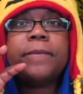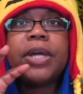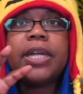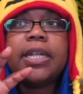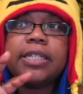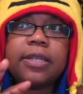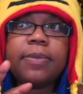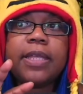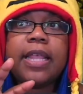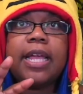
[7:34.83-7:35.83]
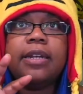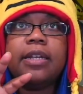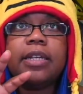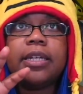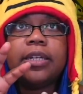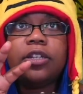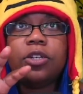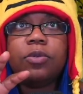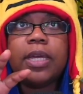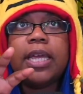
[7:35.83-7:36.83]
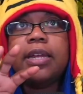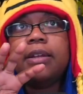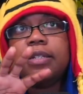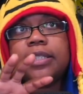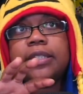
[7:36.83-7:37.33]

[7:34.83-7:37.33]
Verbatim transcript: but it's something that you can